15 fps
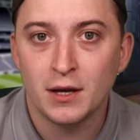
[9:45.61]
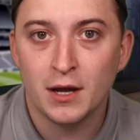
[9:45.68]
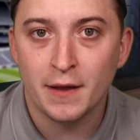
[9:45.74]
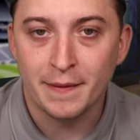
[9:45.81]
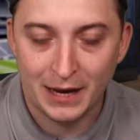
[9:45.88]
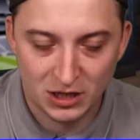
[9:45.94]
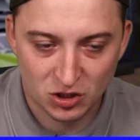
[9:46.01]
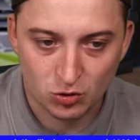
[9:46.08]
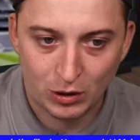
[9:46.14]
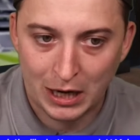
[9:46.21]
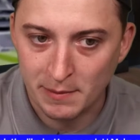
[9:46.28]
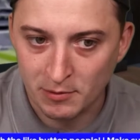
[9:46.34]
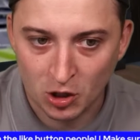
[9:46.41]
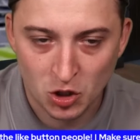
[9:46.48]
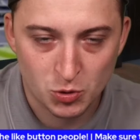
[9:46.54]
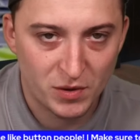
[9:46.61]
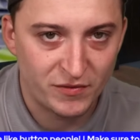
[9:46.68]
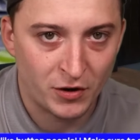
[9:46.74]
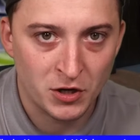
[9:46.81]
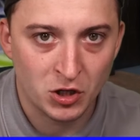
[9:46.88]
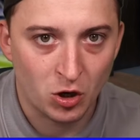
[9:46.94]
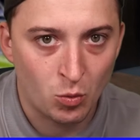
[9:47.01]
That's great because we've
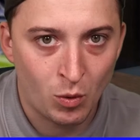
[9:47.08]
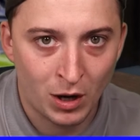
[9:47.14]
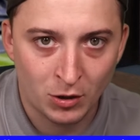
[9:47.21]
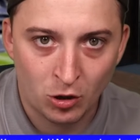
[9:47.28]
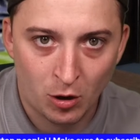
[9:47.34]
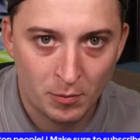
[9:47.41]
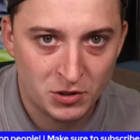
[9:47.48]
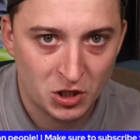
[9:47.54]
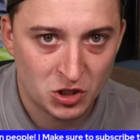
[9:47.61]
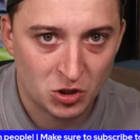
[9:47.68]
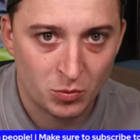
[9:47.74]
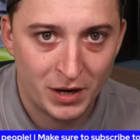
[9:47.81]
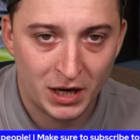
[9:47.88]
only got one competition a week.